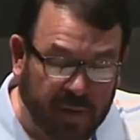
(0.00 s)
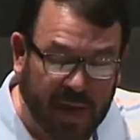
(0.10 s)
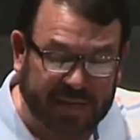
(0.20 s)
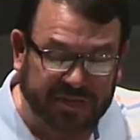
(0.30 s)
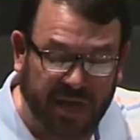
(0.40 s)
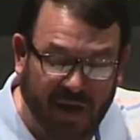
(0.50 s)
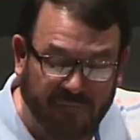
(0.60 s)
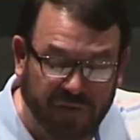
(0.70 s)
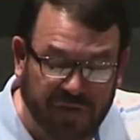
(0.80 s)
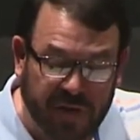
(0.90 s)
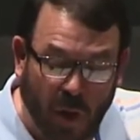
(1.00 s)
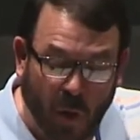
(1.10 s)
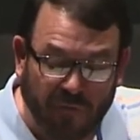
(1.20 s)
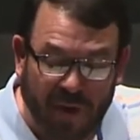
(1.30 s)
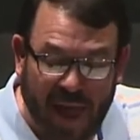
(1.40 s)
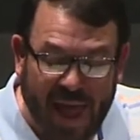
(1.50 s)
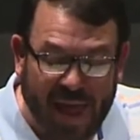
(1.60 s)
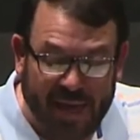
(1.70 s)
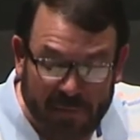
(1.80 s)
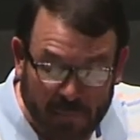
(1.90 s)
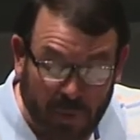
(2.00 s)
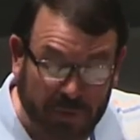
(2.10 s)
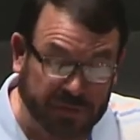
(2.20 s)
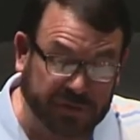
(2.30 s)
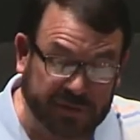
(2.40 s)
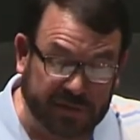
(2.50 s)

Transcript: God's sovereignty over animals.